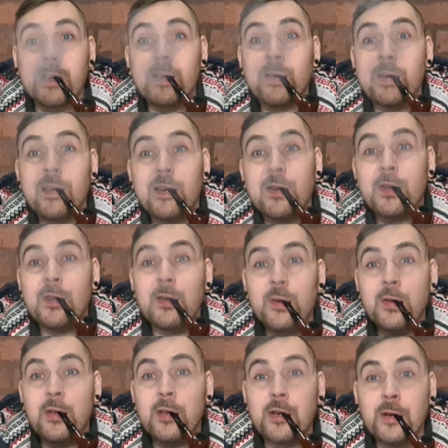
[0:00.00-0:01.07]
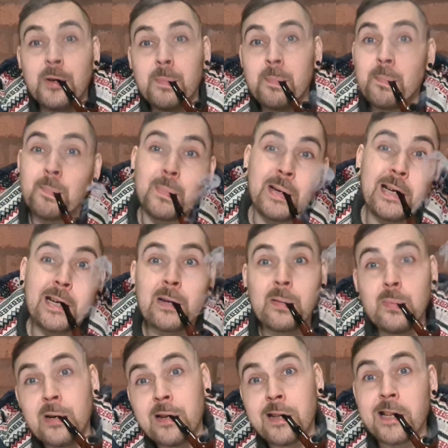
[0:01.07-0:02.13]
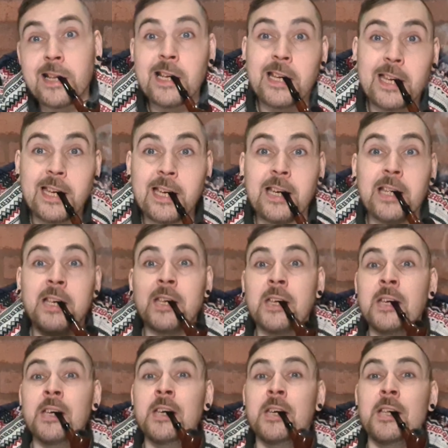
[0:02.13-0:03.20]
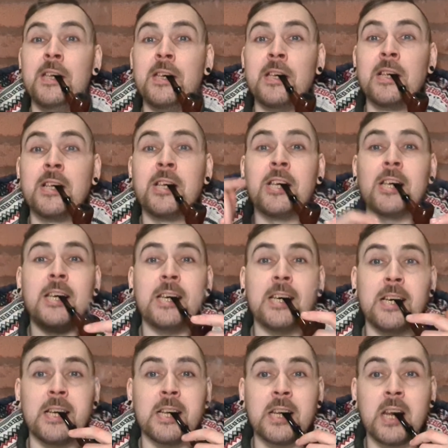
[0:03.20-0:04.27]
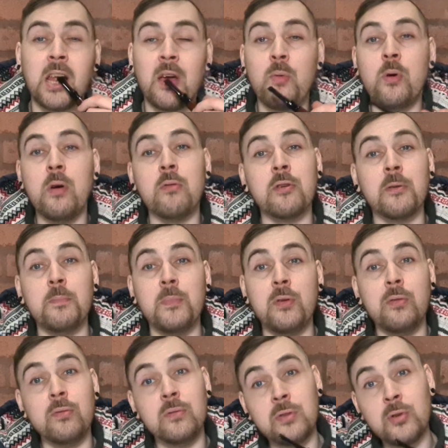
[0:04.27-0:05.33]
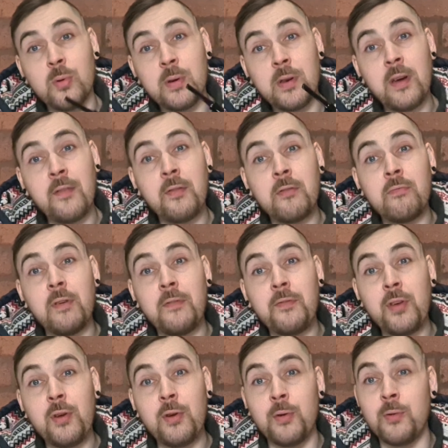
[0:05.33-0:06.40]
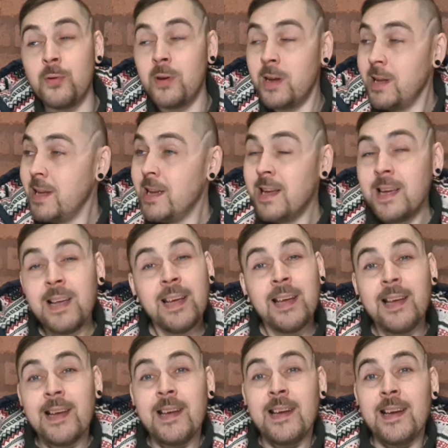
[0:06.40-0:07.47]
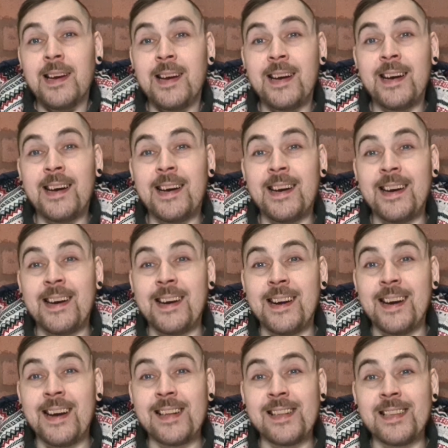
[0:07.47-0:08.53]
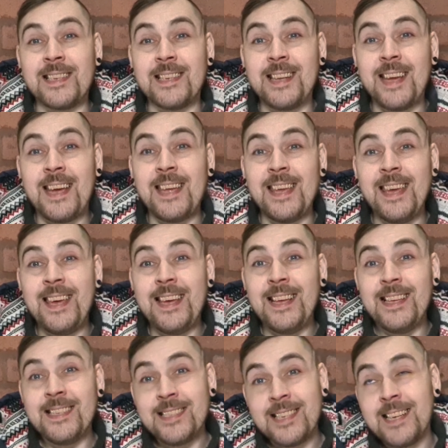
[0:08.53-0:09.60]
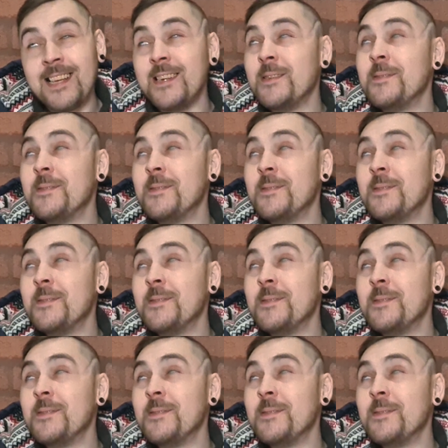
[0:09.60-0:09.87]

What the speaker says: going on, YouTube? Back once again in the shed, and I welcome you to another review. And today is